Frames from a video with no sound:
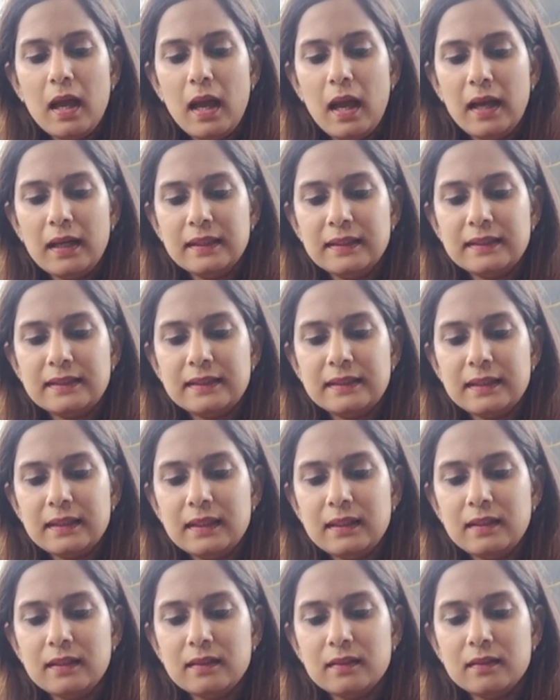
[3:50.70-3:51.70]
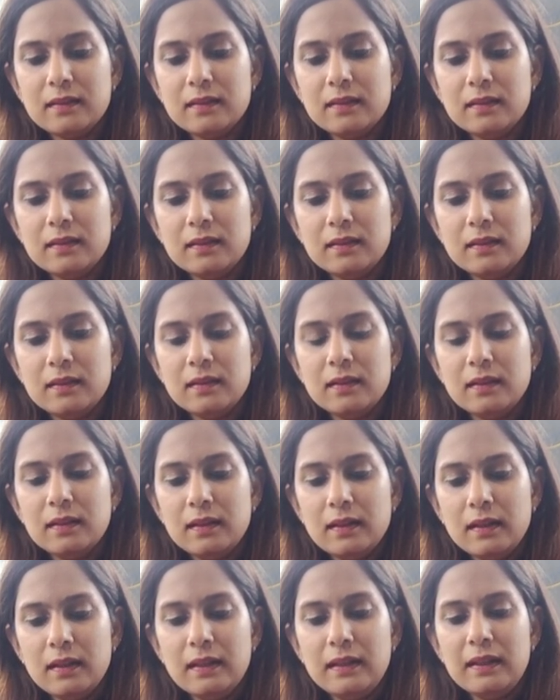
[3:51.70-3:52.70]
and still
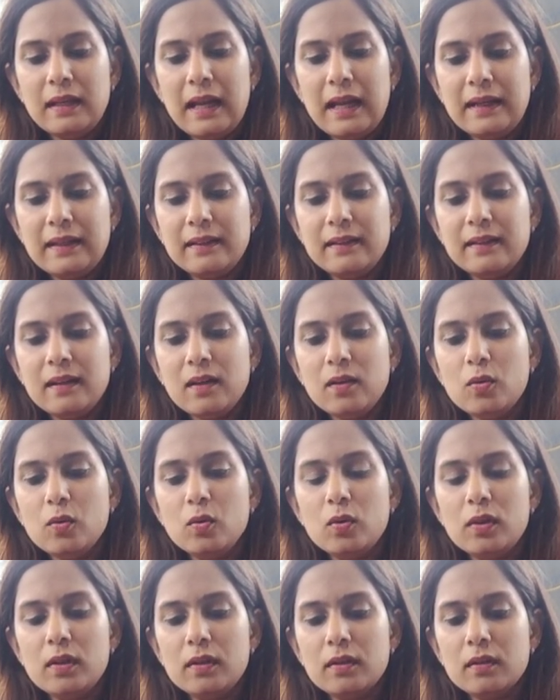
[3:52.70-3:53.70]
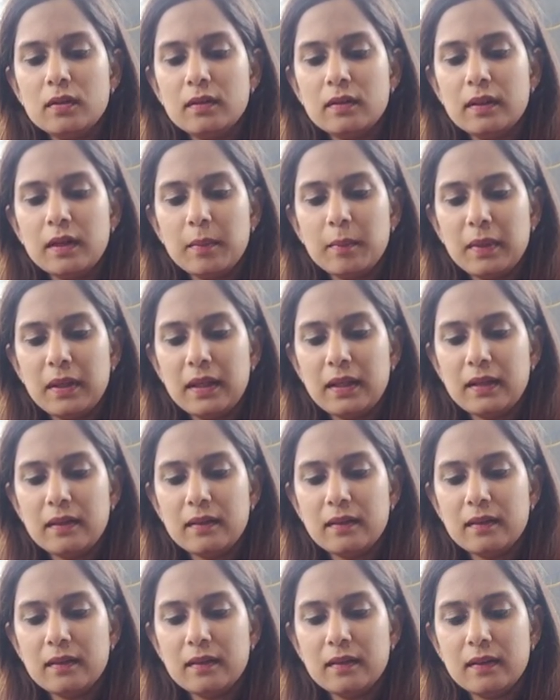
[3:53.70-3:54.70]
let the holder remain
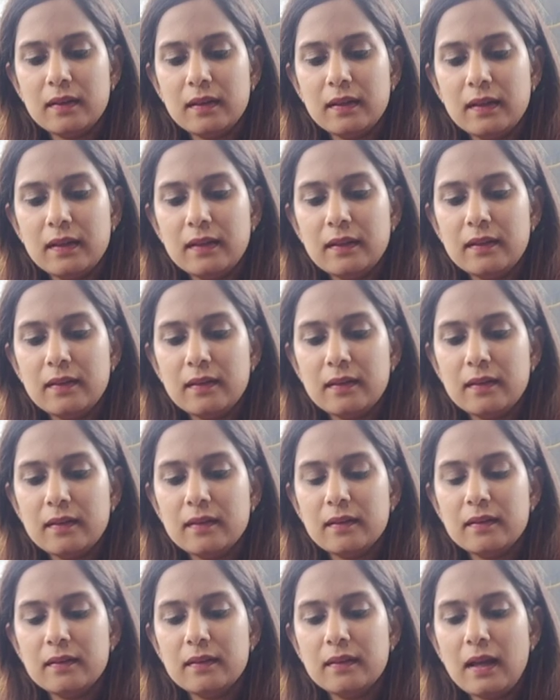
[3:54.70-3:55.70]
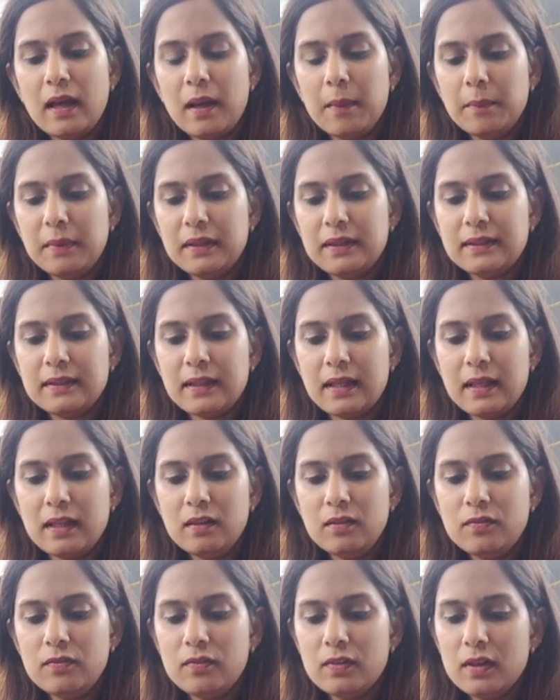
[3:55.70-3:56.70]
in the wrap
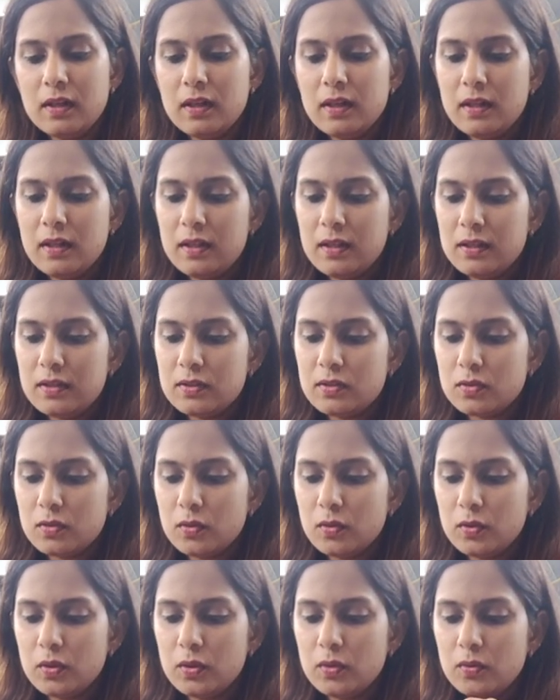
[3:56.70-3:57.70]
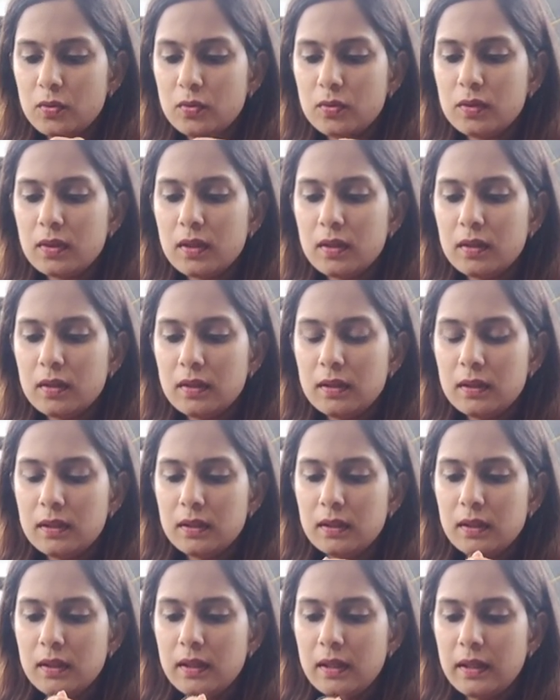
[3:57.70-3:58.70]
itself, so you know the
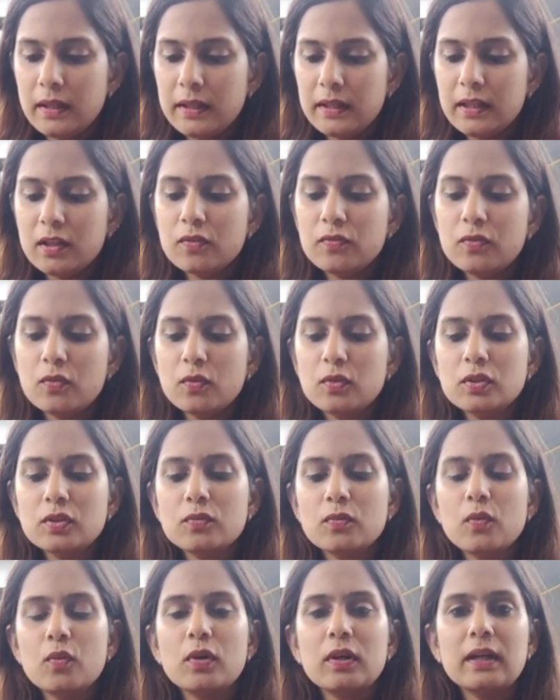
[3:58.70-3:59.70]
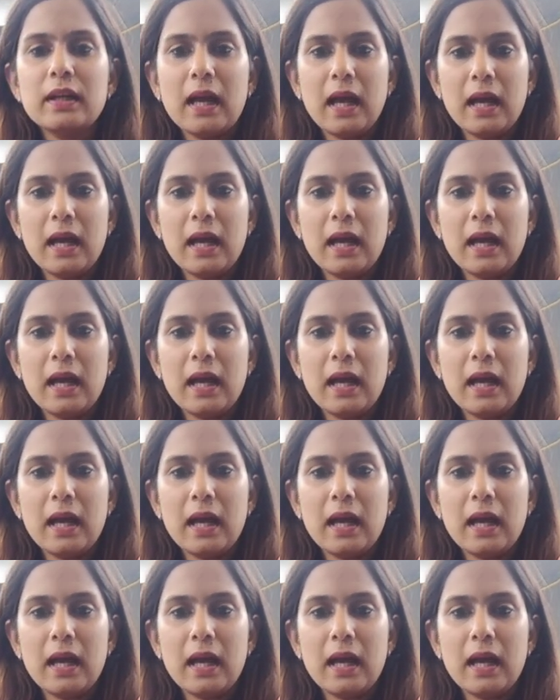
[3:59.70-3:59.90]
earphones won't